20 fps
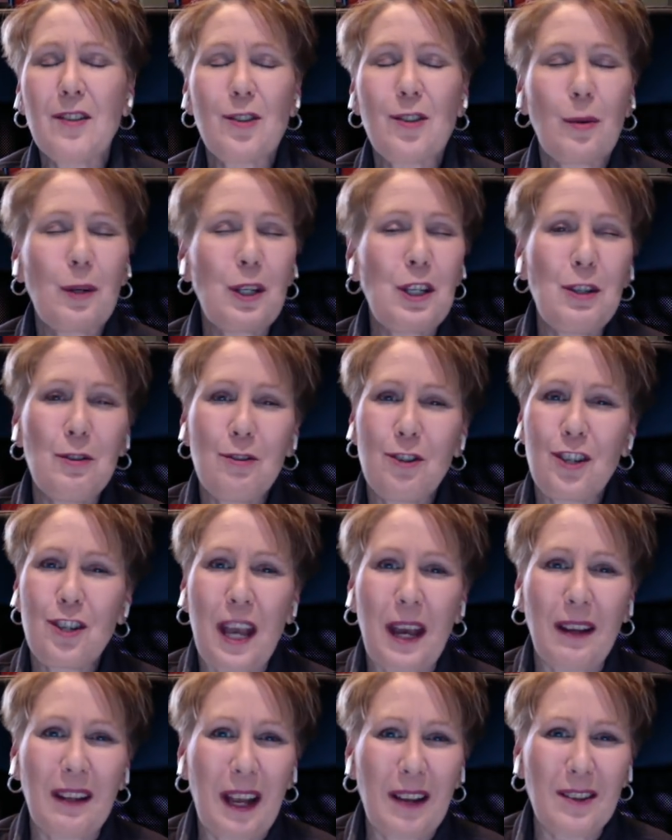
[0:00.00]
So a huge
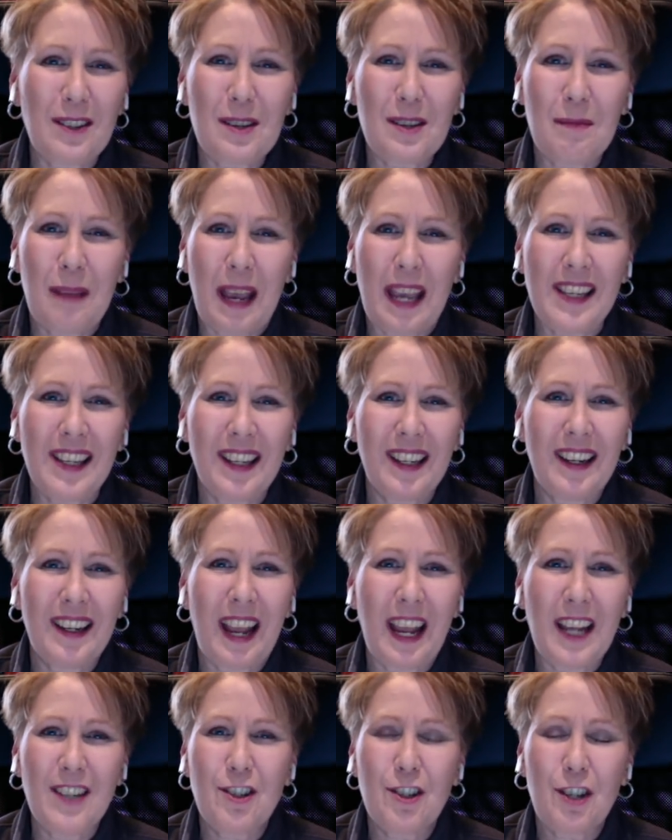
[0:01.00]
shout out to
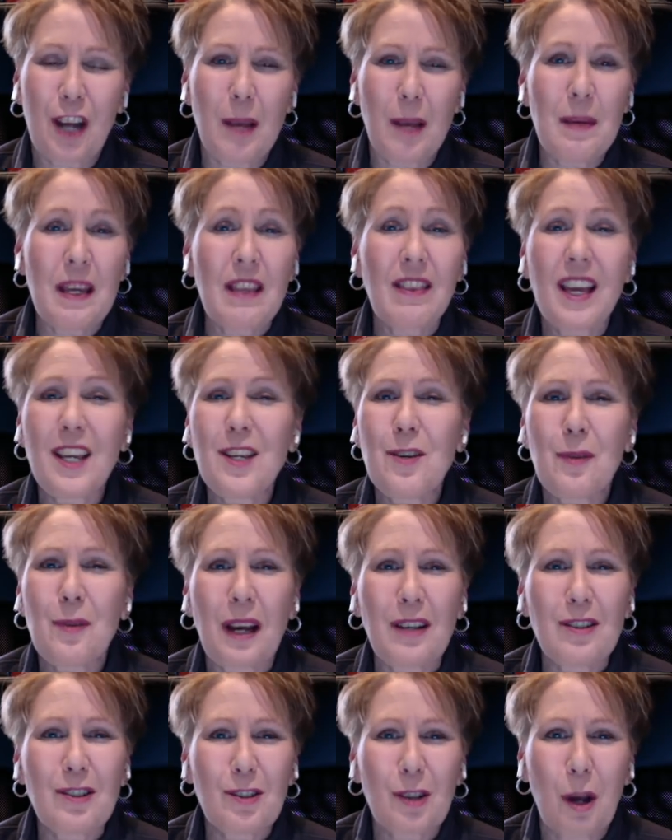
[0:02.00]
Megan and Jamie. Thank you
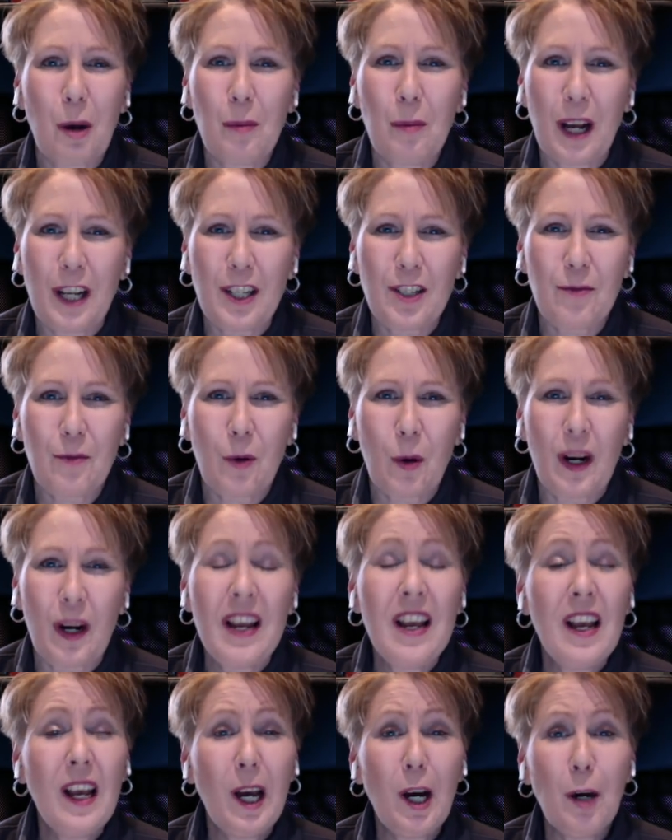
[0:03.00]
guys so much
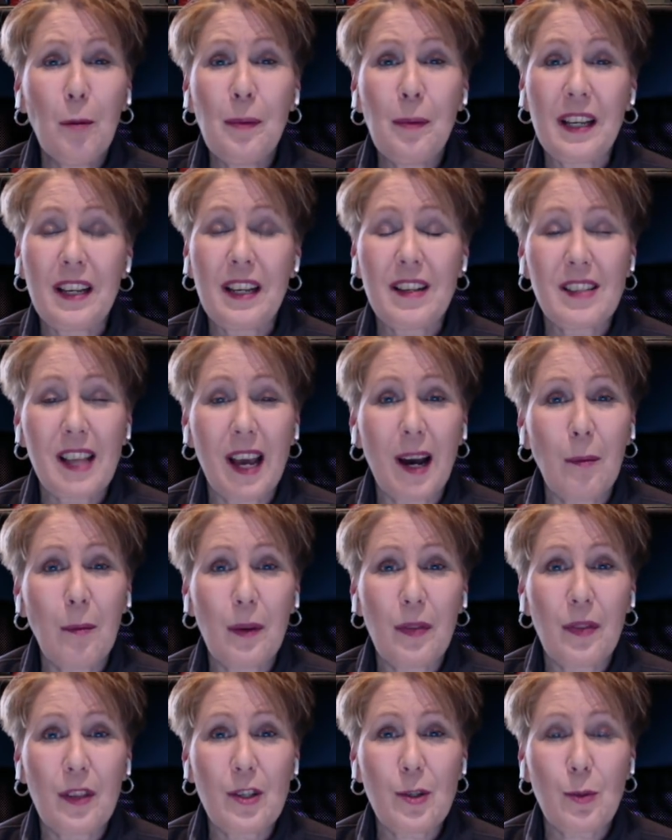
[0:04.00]
for helping us out
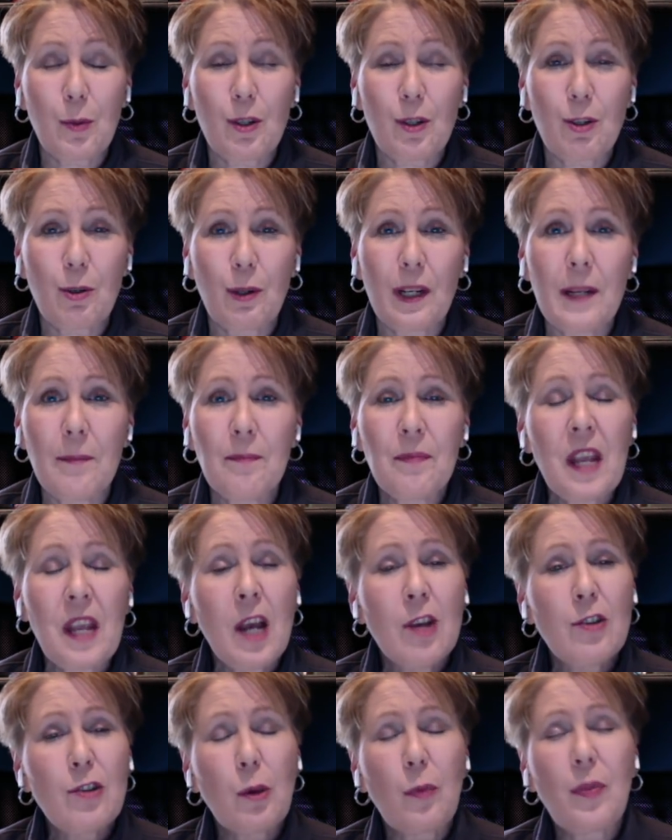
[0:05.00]
with this retreat.
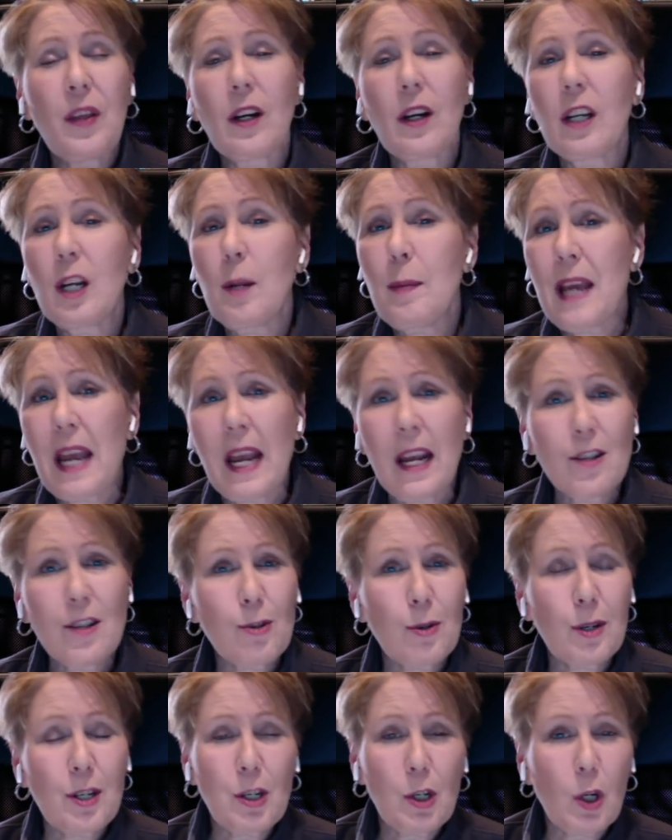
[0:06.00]
So they're going to be
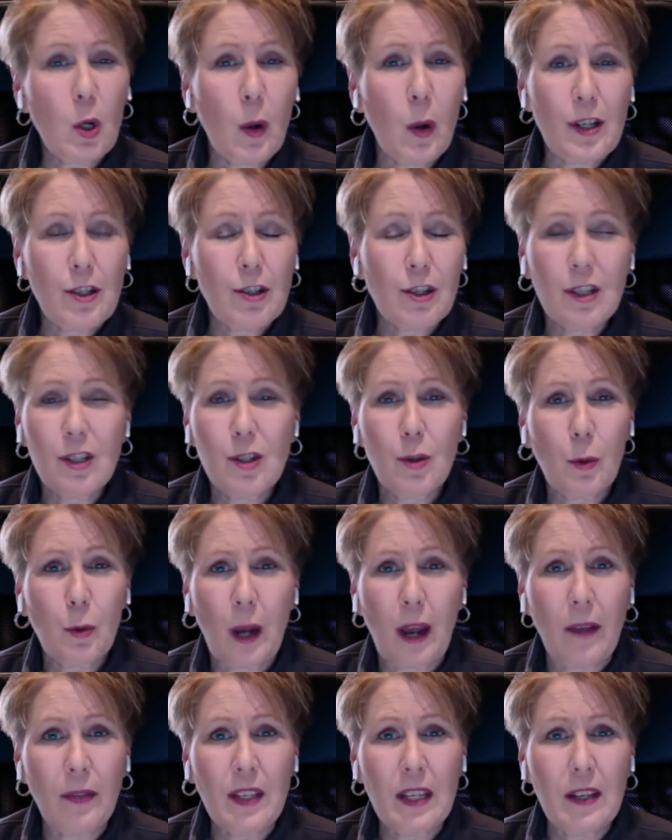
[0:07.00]
answering your questions
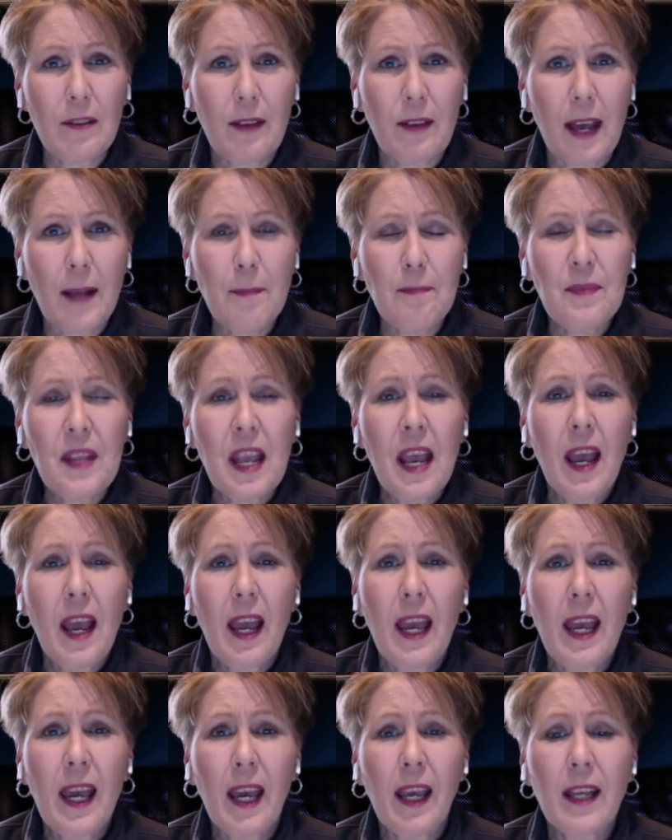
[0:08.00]
throughout the event.
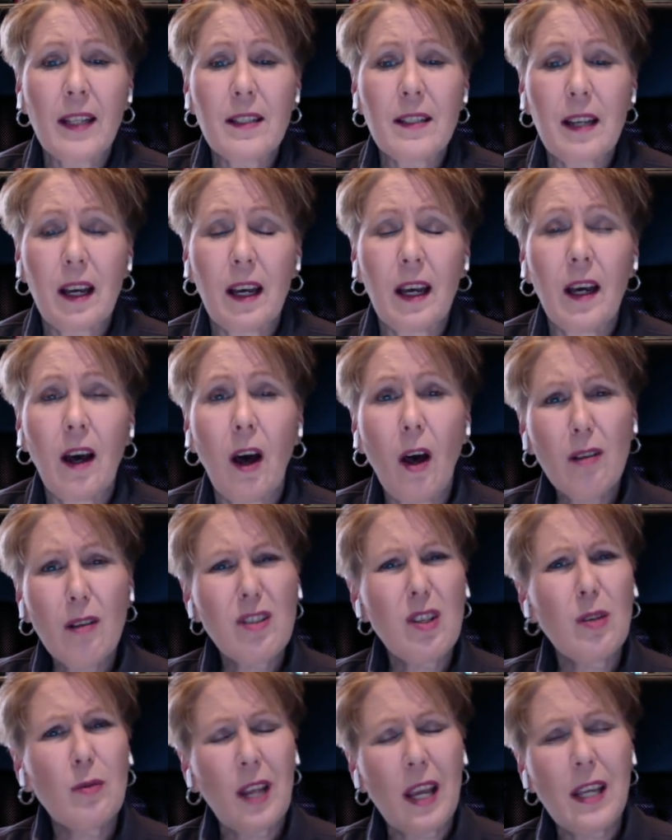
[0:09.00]
And
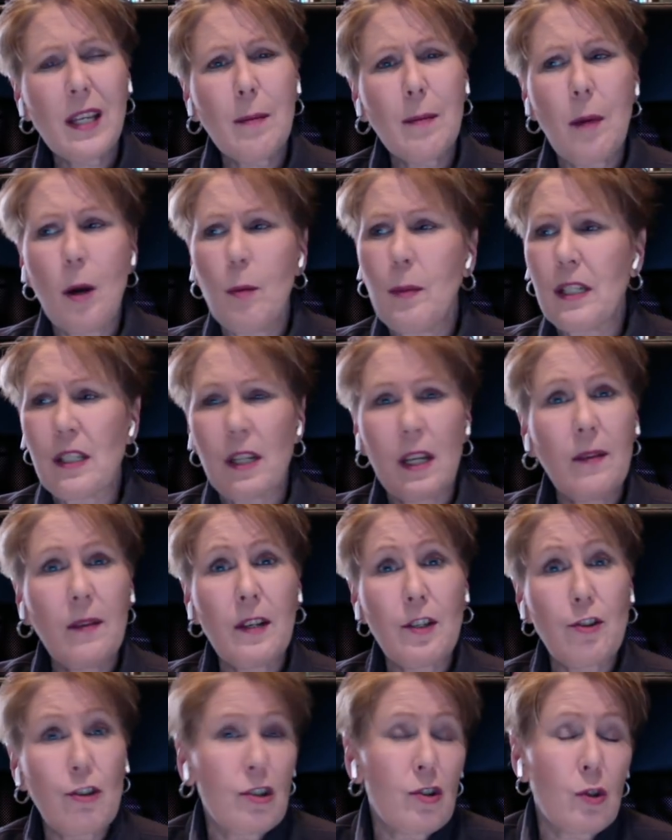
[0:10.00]
also take a moment to
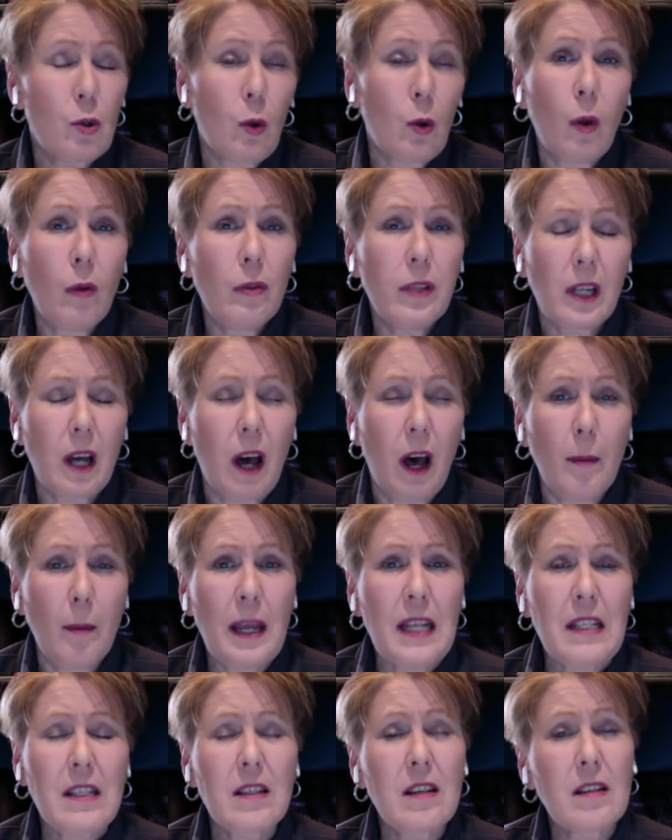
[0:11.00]
even just scroll the
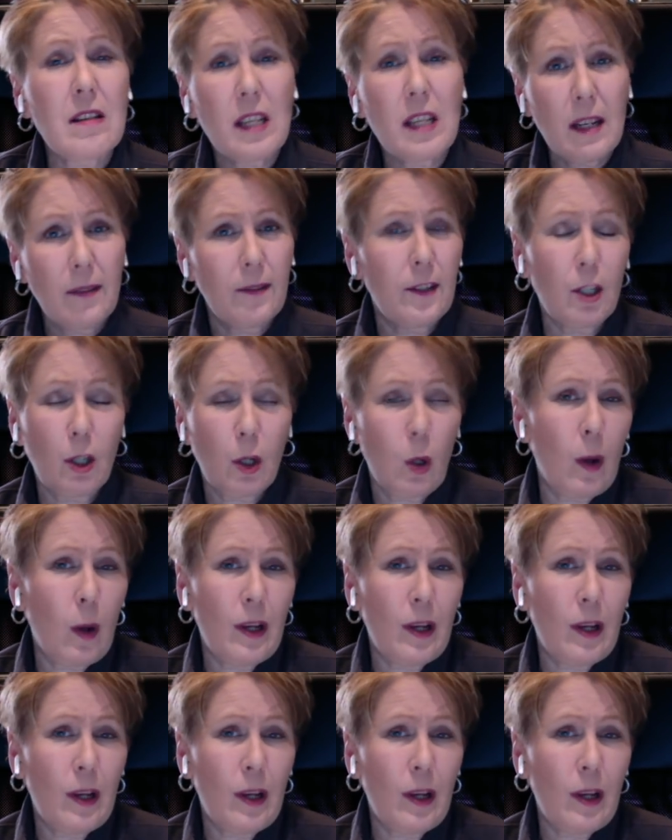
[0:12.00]
comments to see if your